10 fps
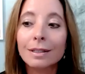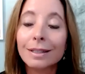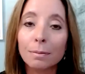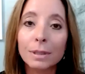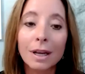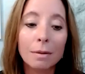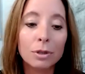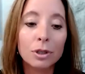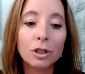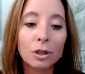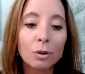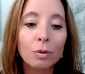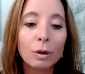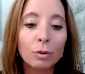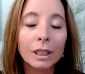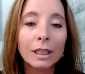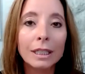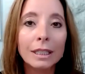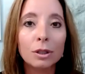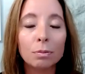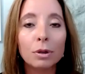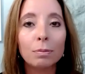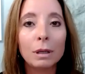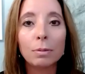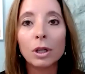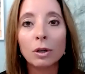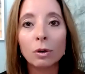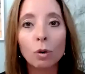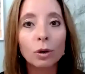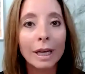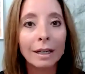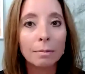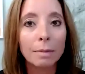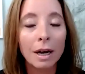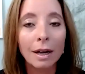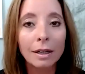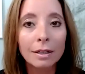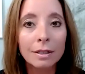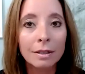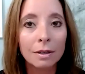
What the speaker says: Sometimes too, we really need to put people on oral antibiotics.